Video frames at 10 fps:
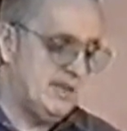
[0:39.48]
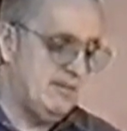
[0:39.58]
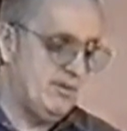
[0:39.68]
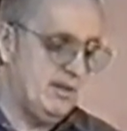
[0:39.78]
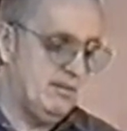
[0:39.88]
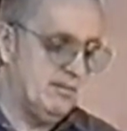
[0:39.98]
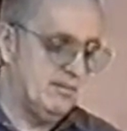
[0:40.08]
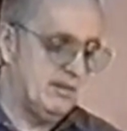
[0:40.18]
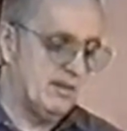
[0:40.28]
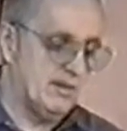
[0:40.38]

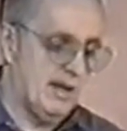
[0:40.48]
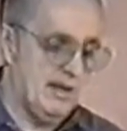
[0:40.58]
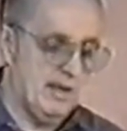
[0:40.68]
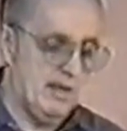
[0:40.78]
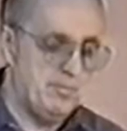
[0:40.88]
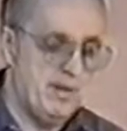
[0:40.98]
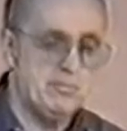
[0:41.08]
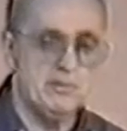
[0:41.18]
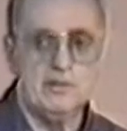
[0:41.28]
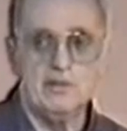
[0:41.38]
TV the other night, and
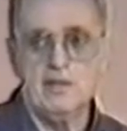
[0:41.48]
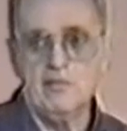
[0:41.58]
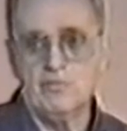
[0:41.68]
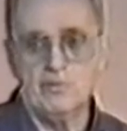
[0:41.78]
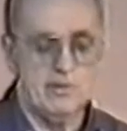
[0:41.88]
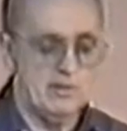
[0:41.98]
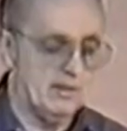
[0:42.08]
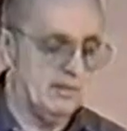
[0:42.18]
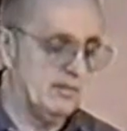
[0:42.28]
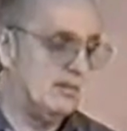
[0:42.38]
people are looking for
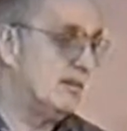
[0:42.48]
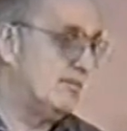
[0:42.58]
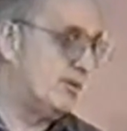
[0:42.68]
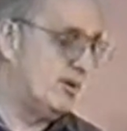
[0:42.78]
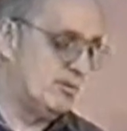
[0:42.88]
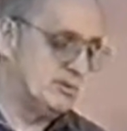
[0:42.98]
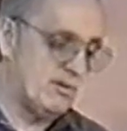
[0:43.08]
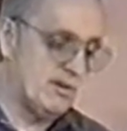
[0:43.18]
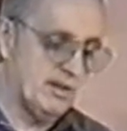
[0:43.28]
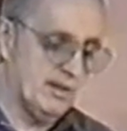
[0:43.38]
Noah's
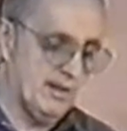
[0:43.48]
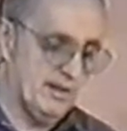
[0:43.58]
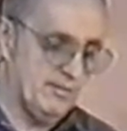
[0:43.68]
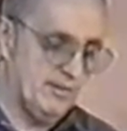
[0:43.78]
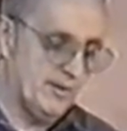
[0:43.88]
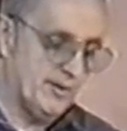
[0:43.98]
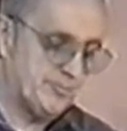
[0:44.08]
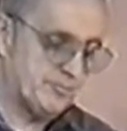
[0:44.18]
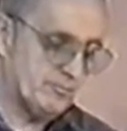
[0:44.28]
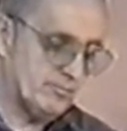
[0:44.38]
Ark again, you know.